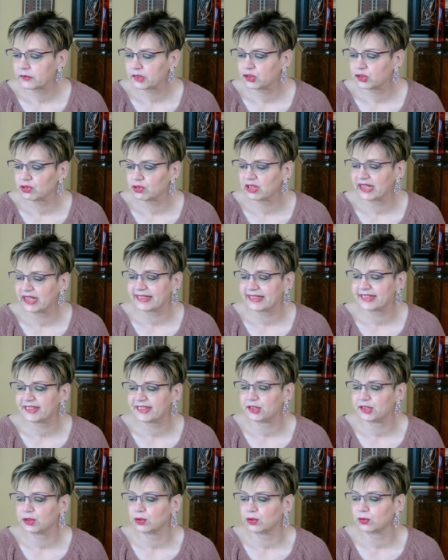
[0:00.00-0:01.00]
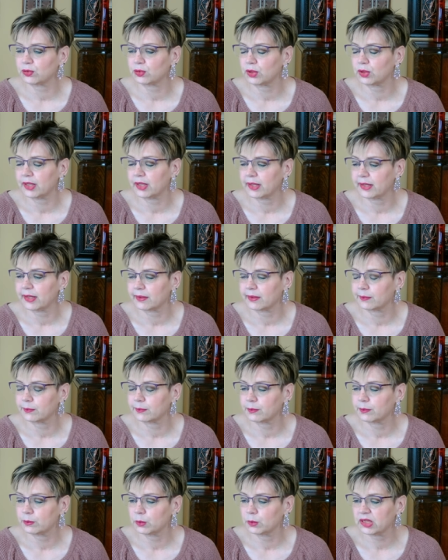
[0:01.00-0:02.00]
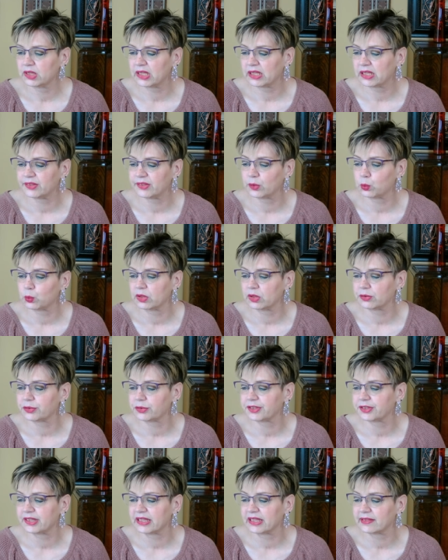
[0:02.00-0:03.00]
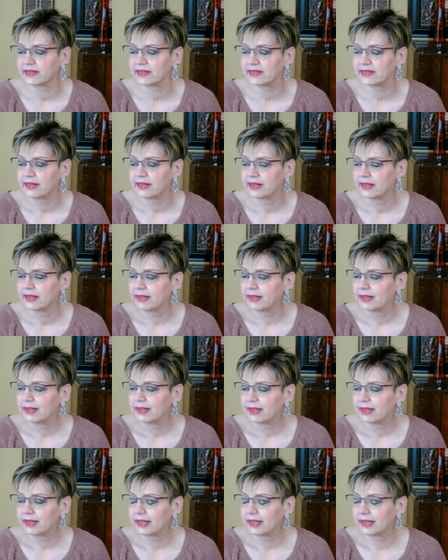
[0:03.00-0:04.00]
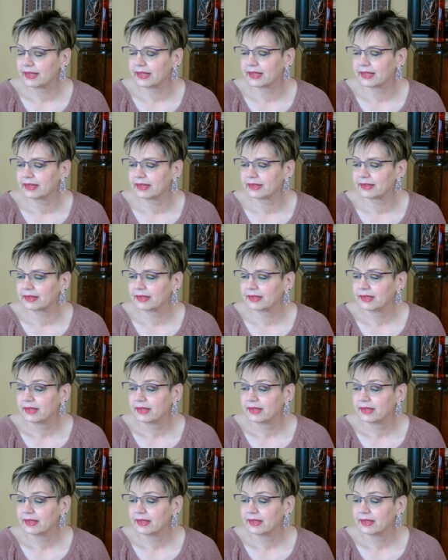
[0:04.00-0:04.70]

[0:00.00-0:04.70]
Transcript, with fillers: relates to um, in the wilderness, and